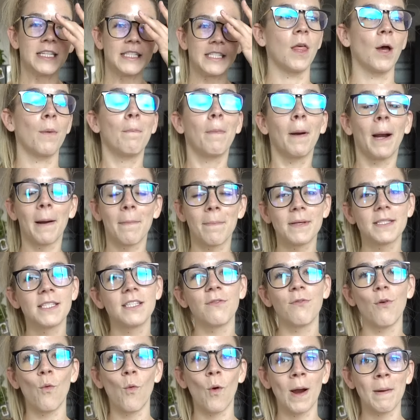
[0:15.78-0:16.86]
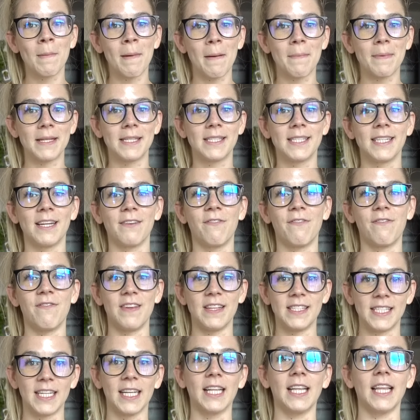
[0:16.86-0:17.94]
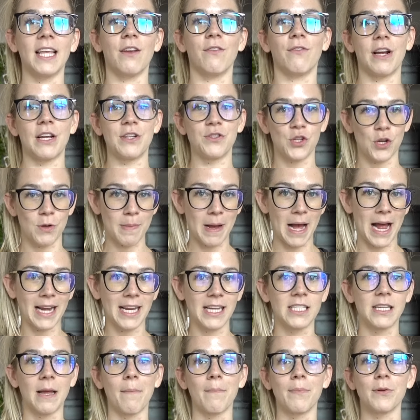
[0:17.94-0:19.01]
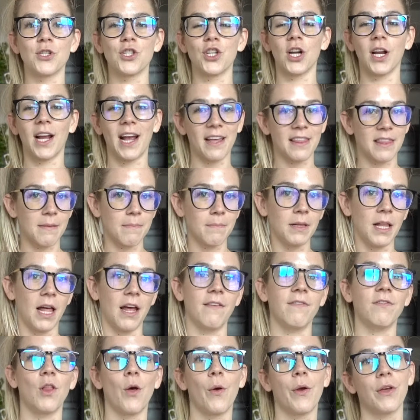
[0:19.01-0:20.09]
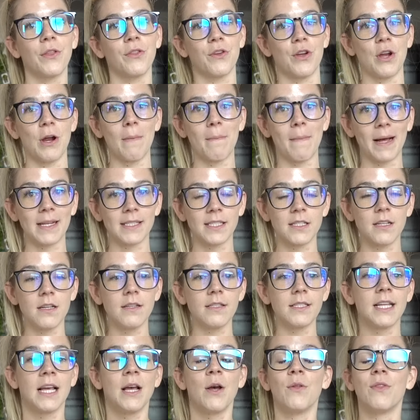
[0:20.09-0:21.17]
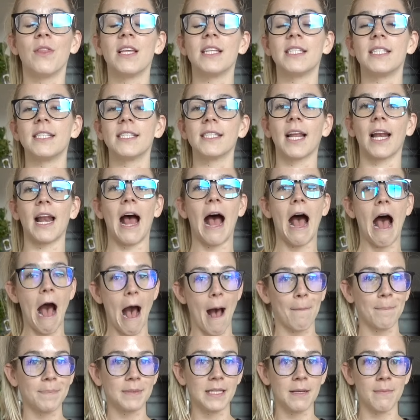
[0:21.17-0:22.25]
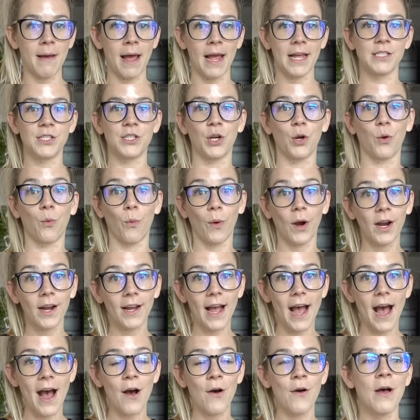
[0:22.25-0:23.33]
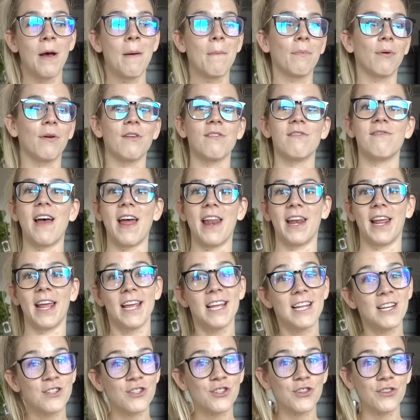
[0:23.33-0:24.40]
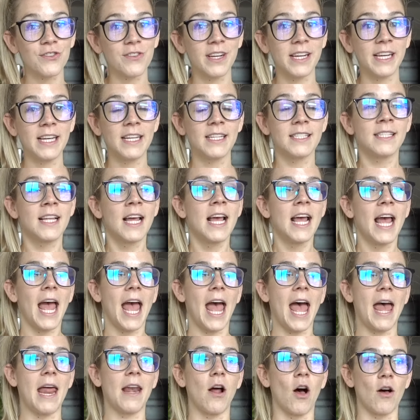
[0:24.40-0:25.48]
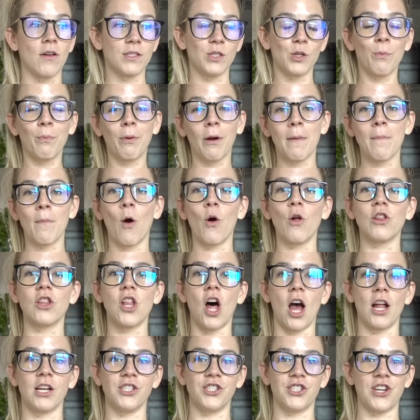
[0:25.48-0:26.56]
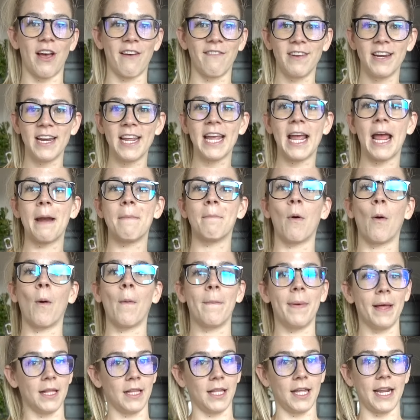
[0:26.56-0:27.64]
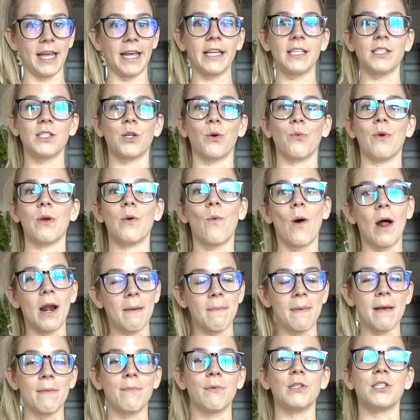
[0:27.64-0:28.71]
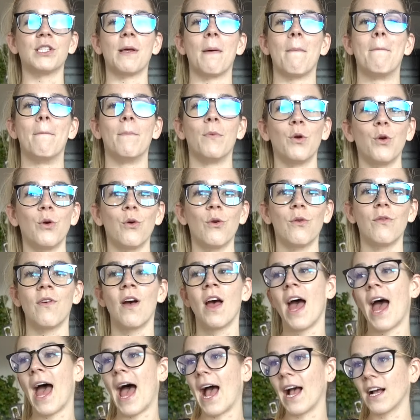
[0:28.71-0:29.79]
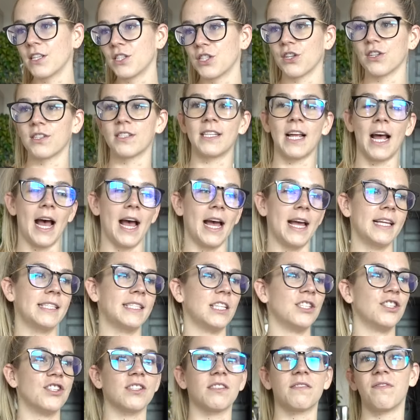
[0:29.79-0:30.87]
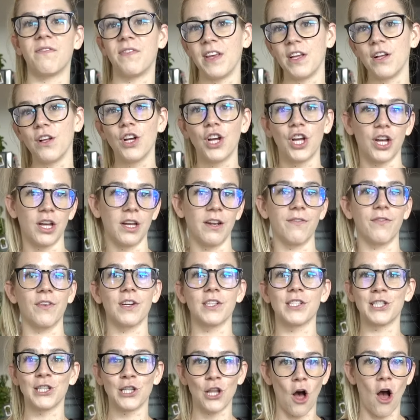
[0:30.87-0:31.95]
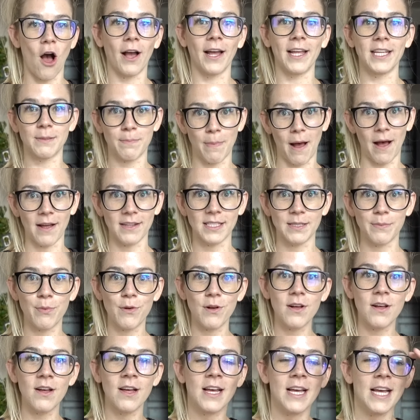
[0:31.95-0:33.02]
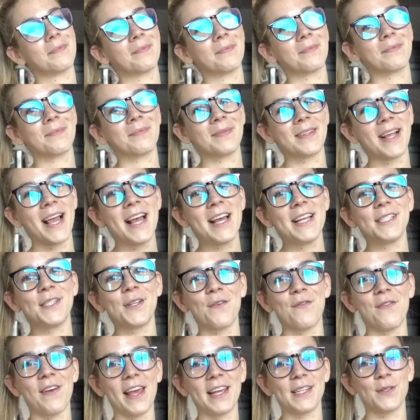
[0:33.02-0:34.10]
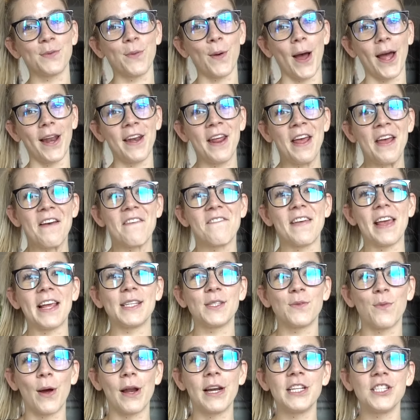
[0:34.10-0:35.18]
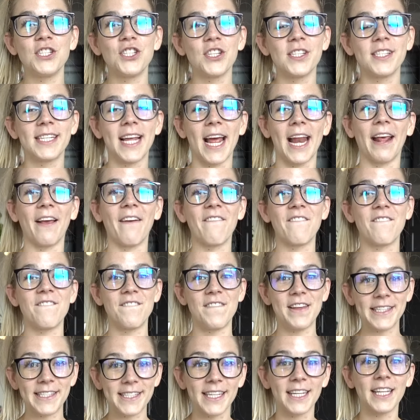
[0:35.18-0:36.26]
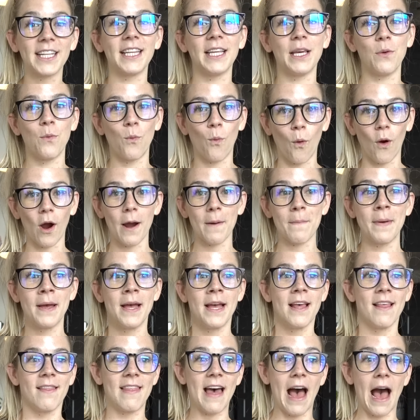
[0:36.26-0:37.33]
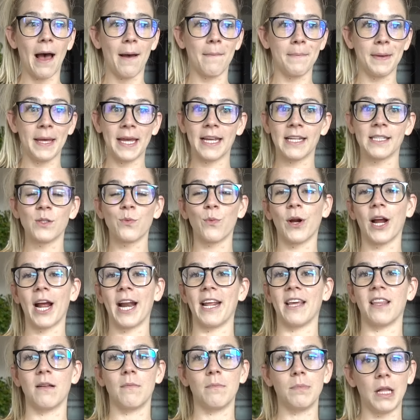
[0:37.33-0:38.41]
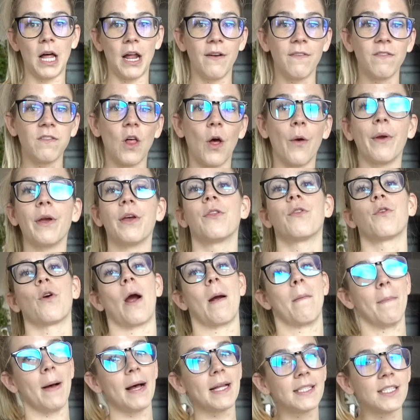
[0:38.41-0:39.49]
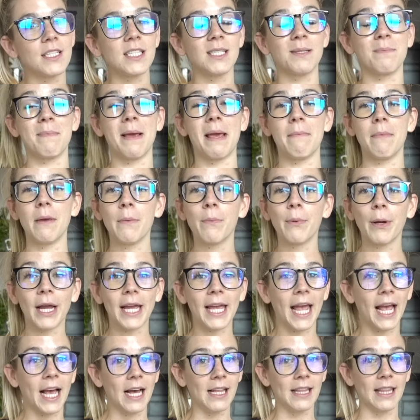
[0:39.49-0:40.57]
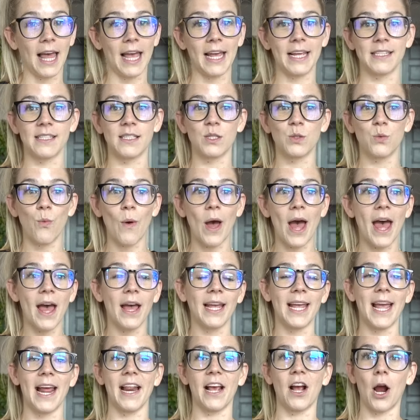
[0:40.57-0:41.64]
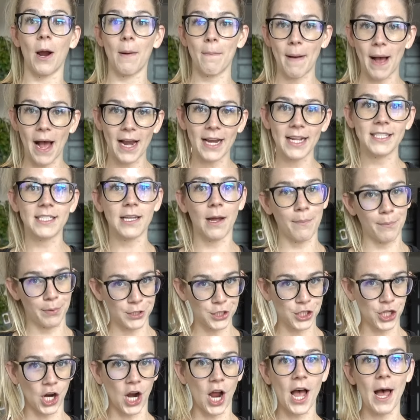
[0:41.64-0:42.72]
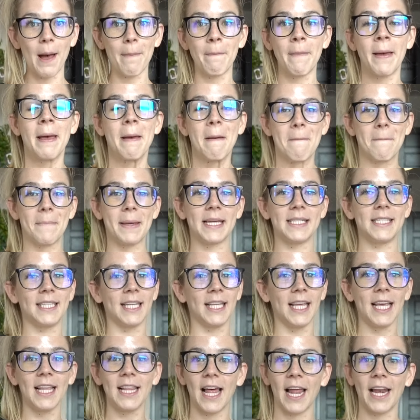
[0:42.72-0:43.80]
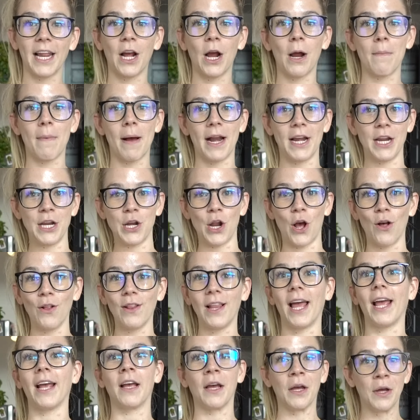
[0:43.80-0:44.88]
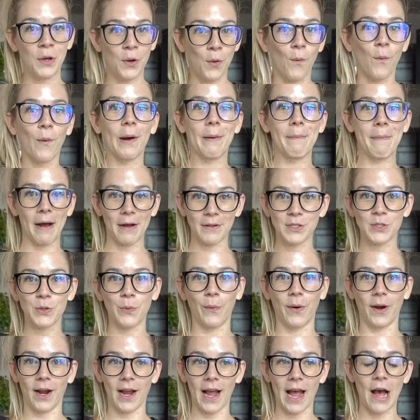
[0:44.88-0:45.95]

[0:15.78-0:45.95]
The purpose of a warm-up is to physically raise your body temperature, get the blood flowing through your muscles. This is going to optimize your workout, prevent injuries, and also promote longevity and mobility. So we want to be able to move, exercise, and just feel good for as long as possible. So phase 1. Phase 1 is just getting physically warm. That means we're getting the blood flowing through our muscles, maybe breaking a light sweat, getting our body temperature up, basically letting our body know like we're about to work